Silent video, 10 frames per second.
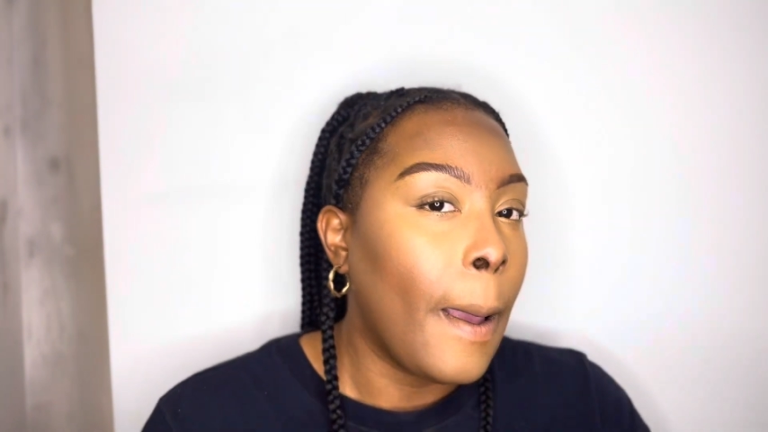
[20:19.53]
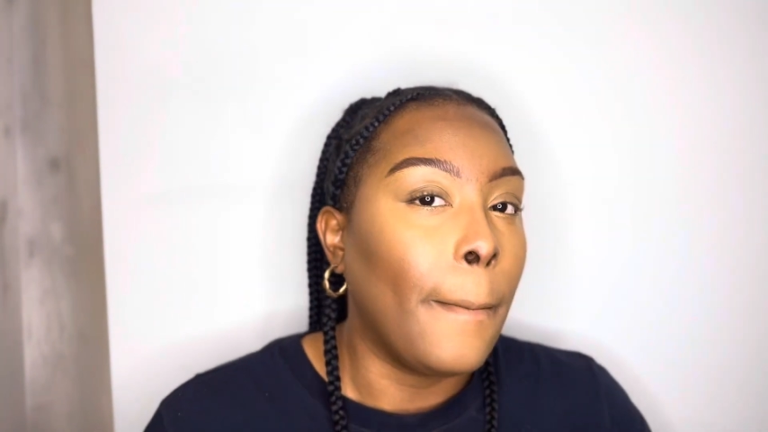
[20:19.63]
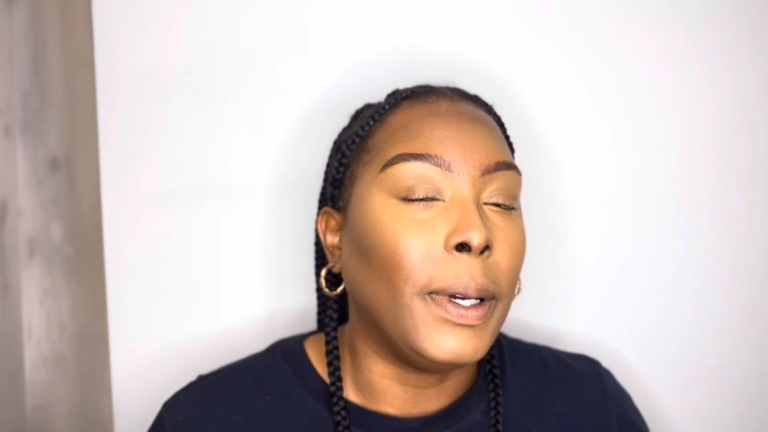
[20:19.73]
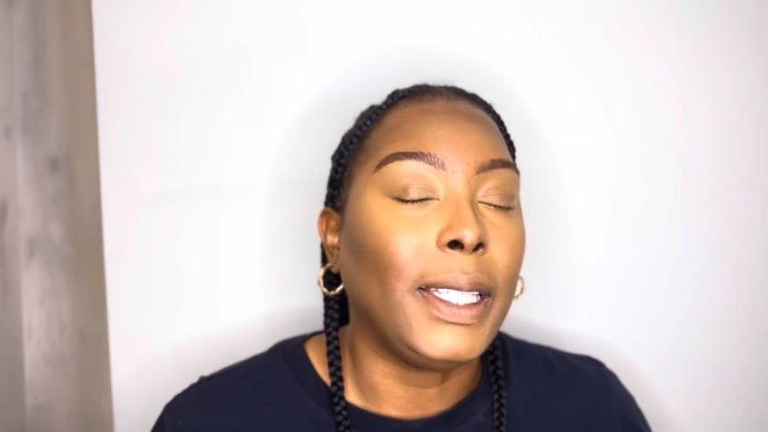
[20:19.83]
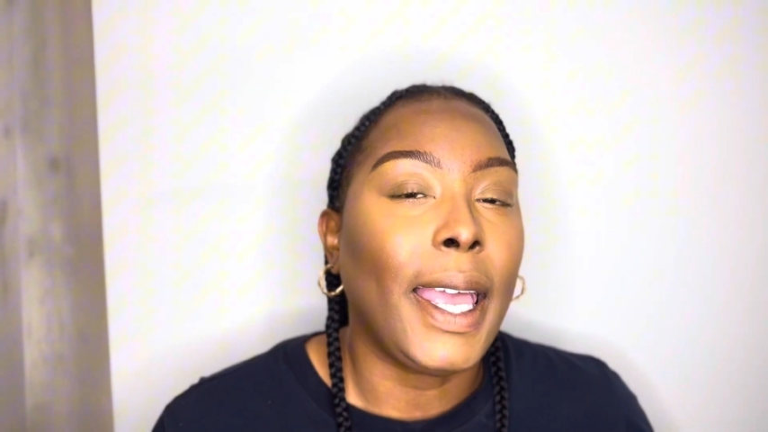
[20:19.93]

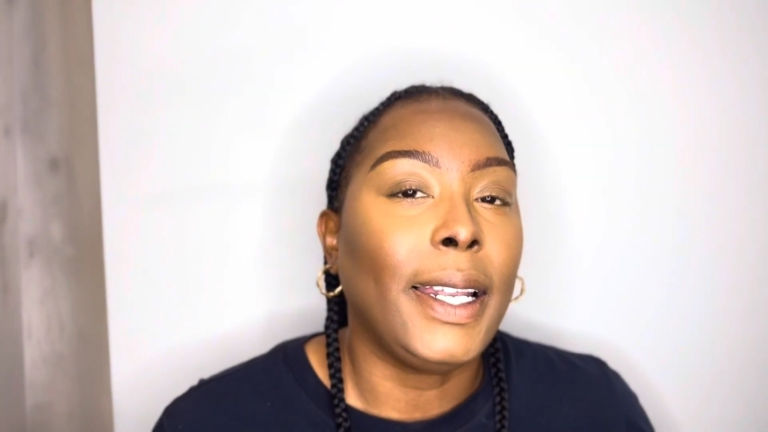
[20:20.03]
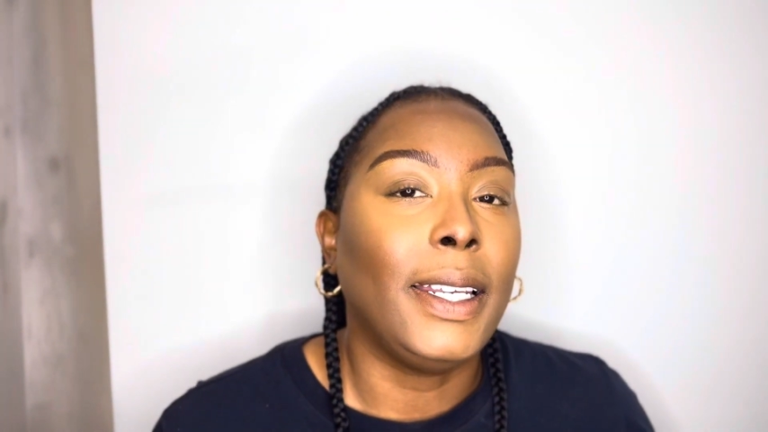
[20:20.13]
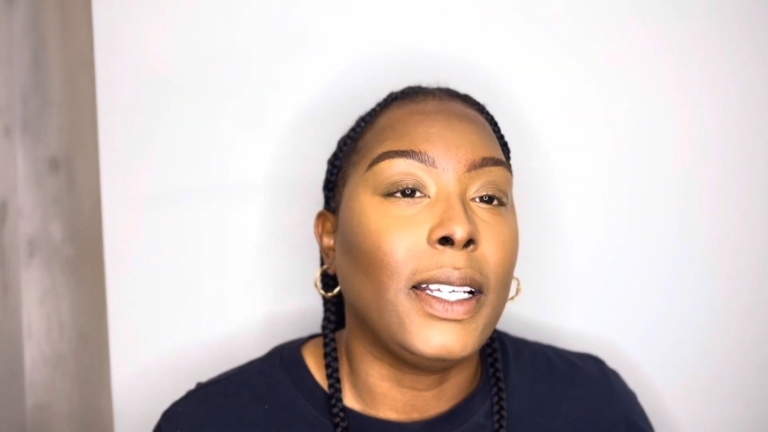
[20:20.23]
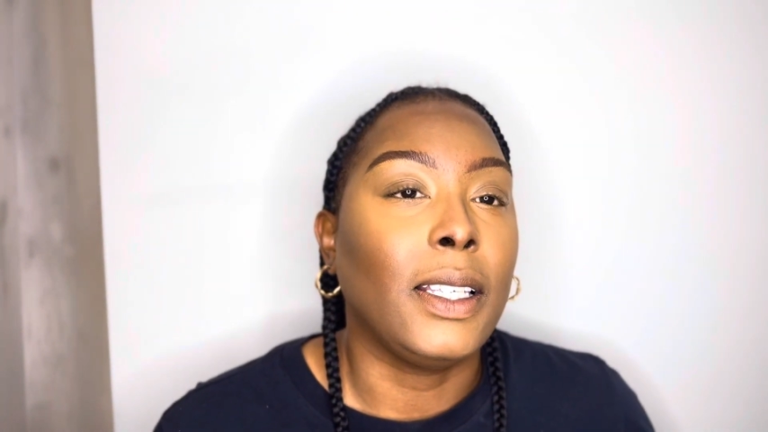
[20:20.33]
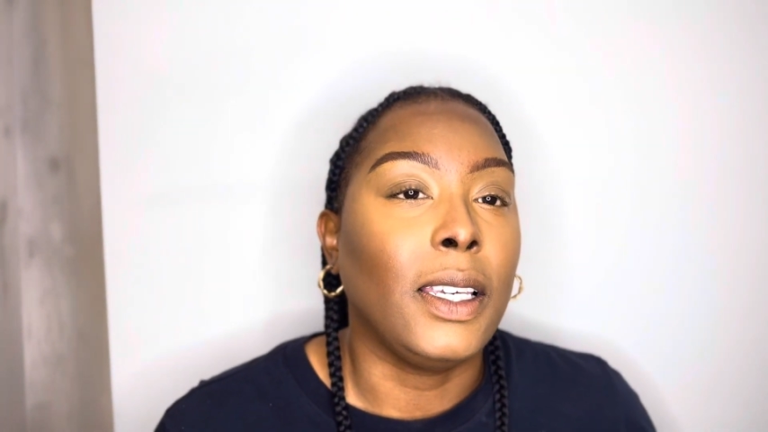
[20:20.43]
but that
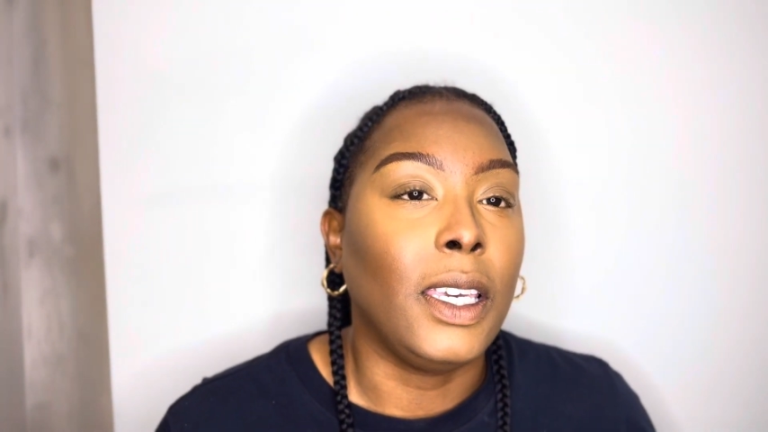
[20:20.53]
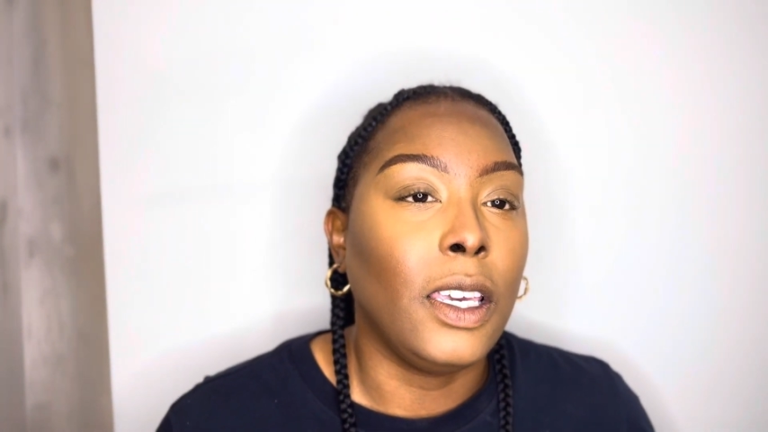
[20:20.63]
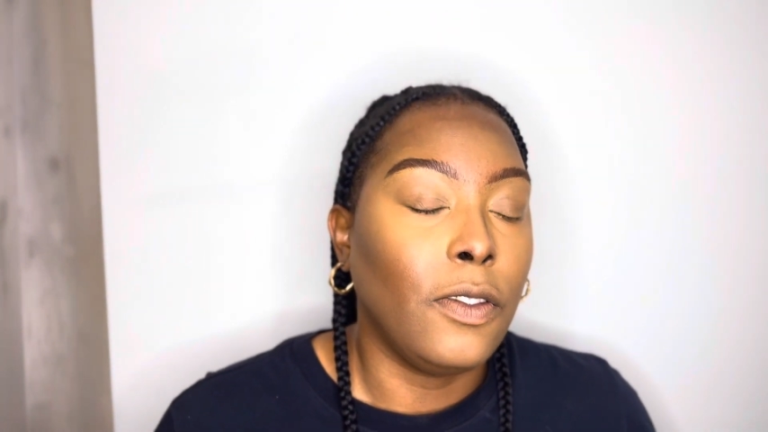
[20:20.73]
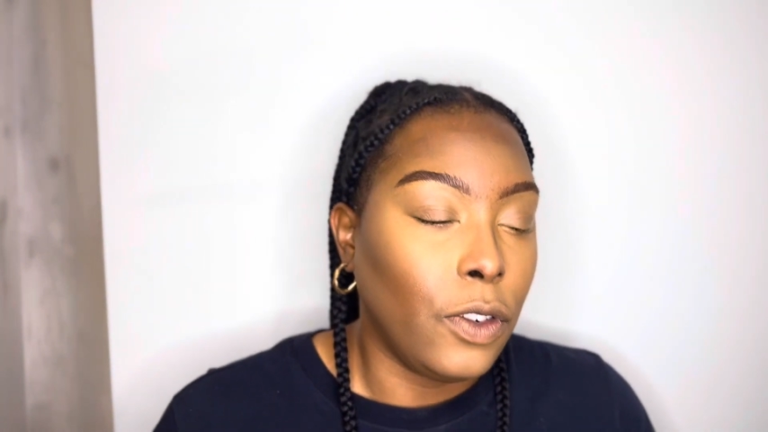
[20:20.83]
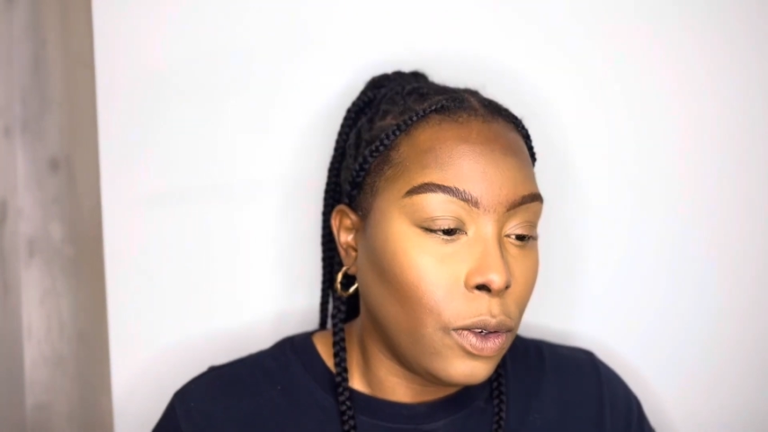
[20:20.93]
doesn't
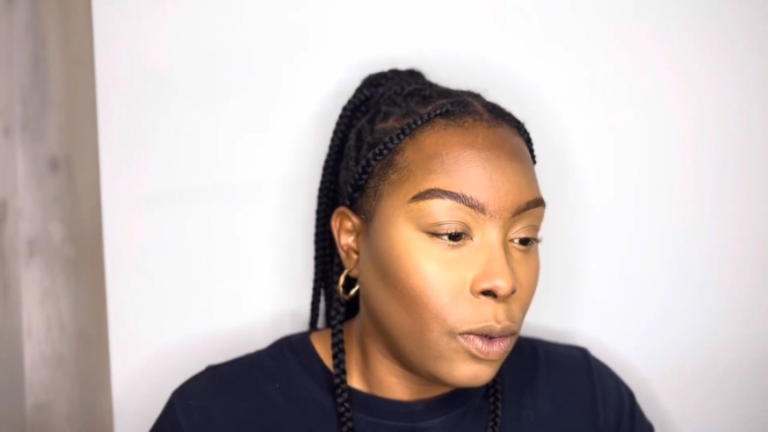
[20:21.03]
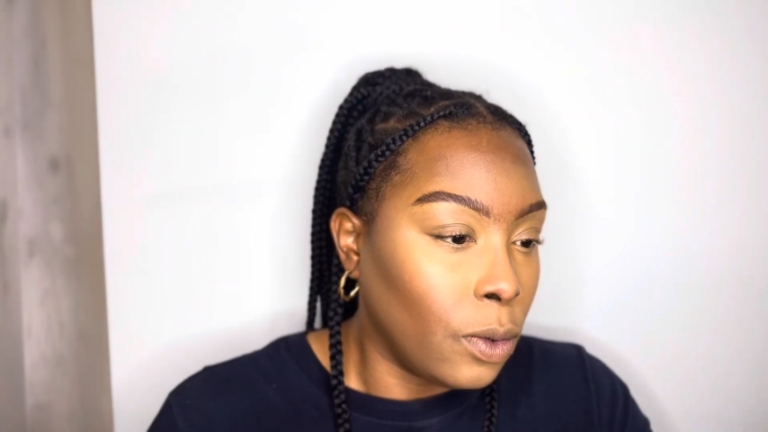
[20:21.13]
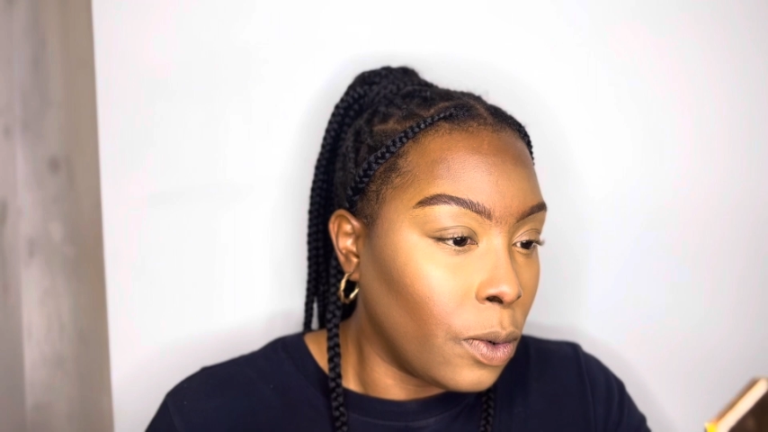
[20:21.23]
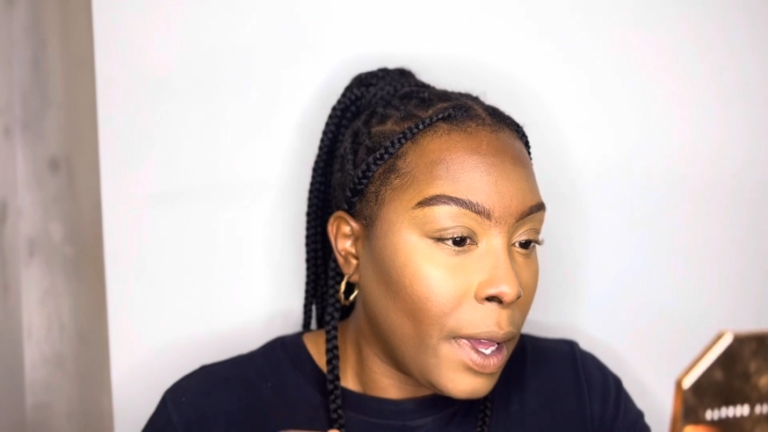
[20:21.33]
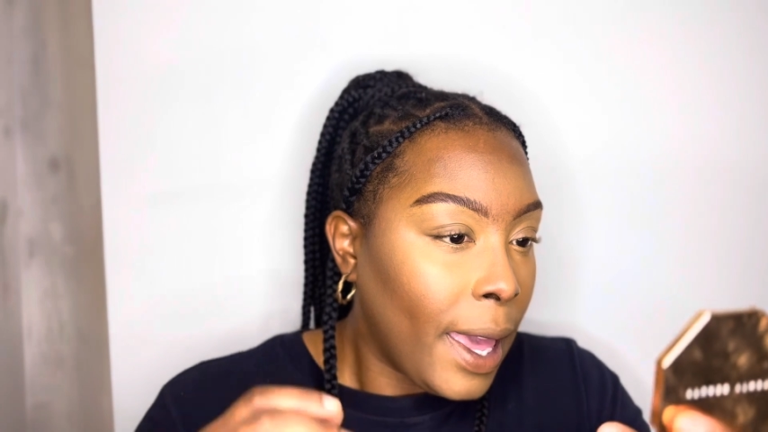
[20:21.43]
give
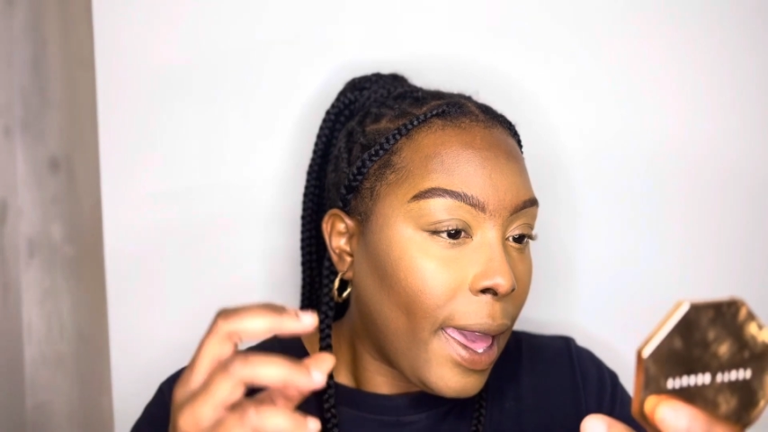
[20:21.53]
you